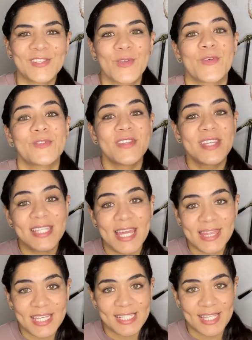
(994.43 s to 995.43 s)
So those are the
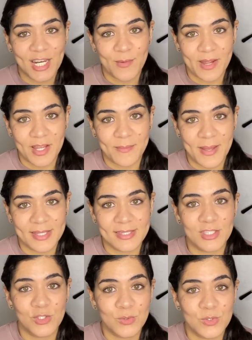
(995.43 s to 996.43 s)
10 things that I
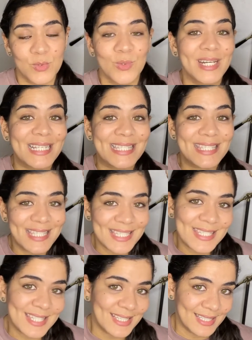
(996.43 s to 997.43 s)
recommend you do
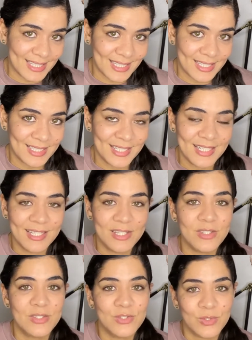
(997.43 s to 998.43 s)
consistently
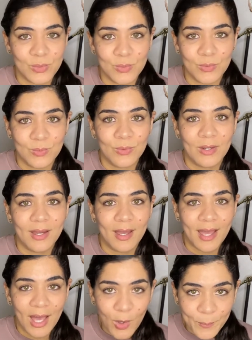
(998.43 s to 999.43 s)
to
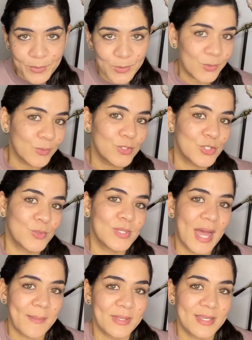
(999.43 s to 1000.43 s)
help you
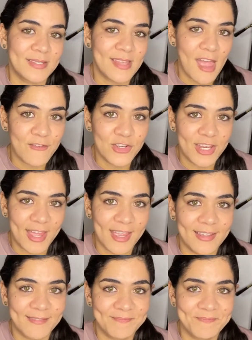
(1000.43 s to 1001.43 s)
choose happiness every
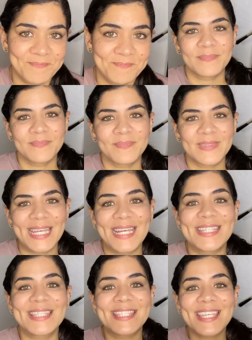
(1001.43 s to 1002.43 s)
day.
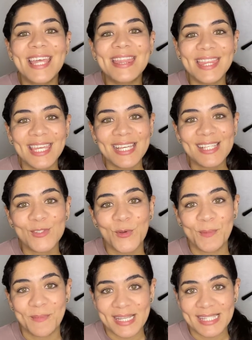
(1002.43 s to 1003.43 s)
It's 10 things,
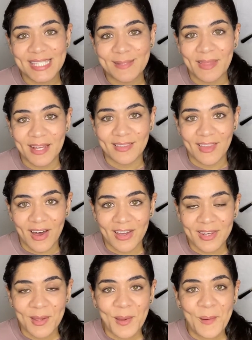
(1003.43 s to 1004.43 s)
so it might seem like a
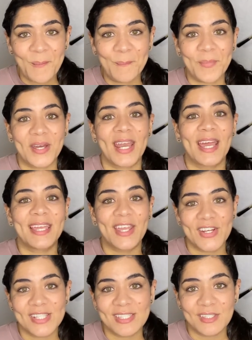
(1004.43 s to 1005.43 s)
lot, but I
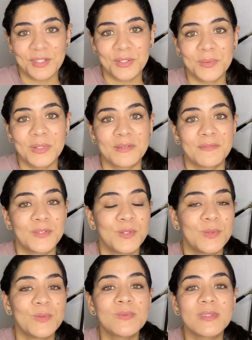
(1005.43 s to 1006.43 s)
guarantee you,
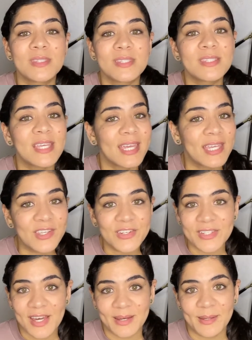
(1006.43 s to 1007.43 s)
if you
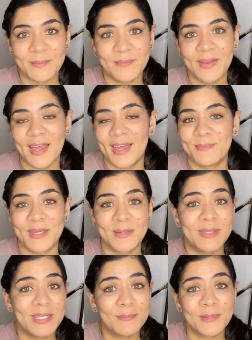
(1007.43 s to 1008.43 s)
take your time and
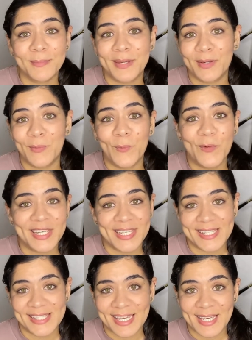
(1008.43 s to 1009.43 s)
maybe implement
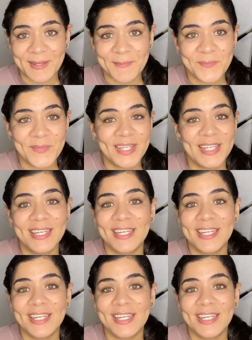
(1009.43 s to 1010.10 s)
one at a time,